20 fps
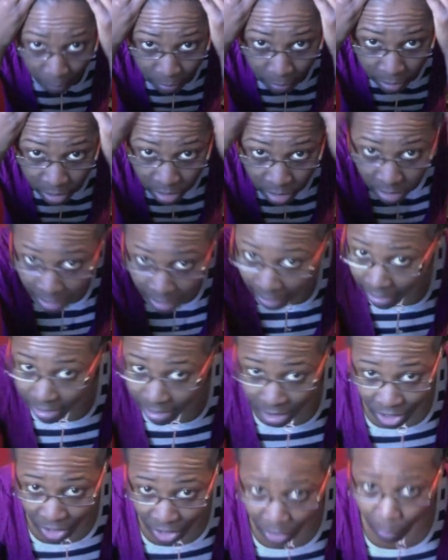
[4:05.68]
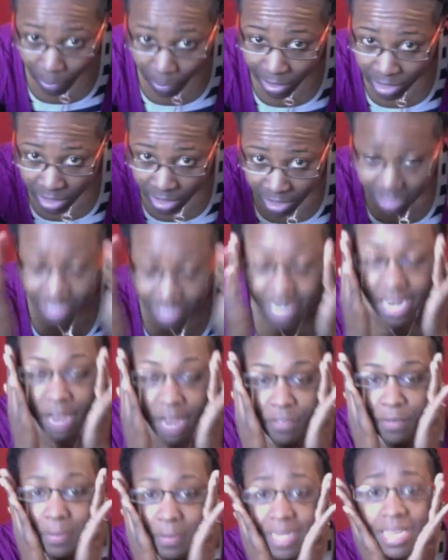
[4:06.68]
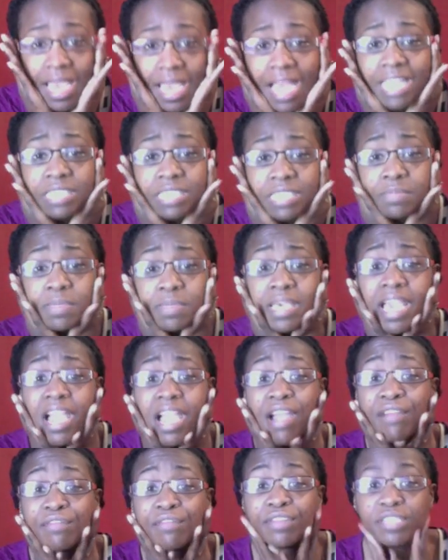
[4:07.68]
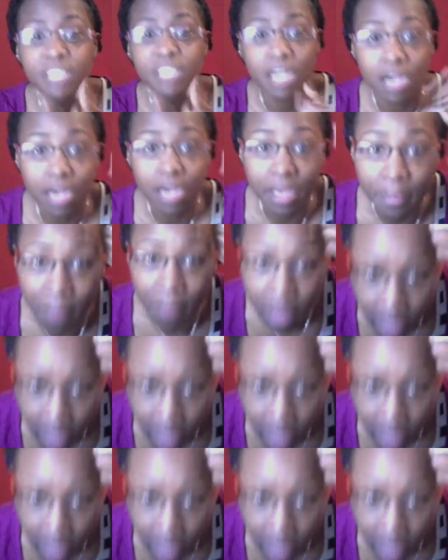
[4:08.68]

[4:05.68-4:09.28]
Just to answer your question that everybody asks me every time,